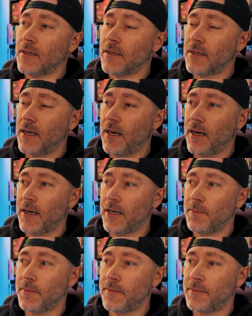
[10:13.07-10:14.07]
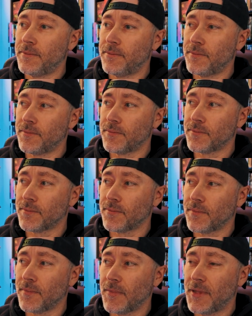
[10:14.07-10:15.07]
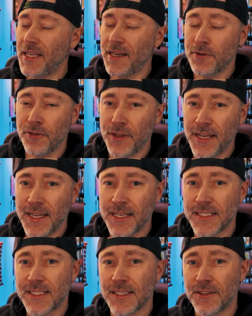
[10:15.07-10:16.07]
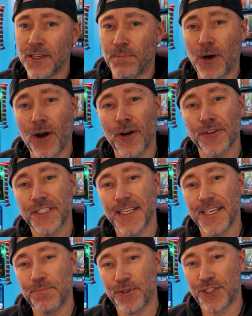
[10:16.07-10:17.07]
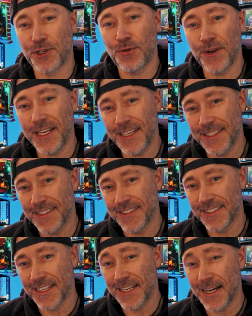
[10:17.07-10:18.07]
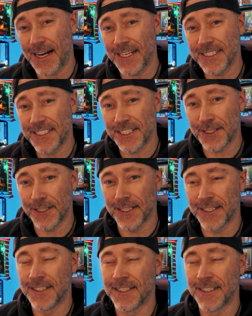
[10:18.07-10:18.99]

The other thing is the parts in between Godzilla